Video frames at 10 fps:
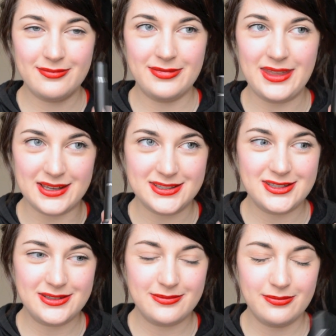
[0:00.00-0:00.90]

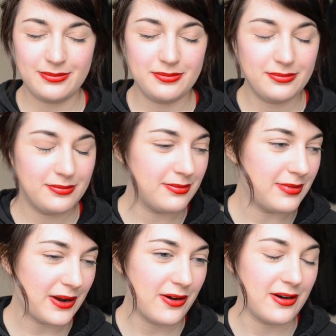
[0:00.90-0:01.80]
this,
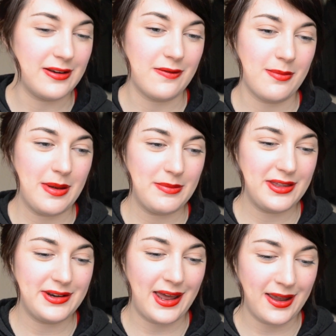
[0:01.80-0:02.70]
I can't even remember the
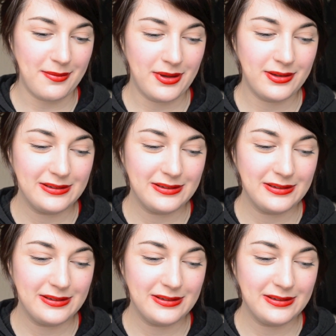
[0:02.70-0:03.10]
name.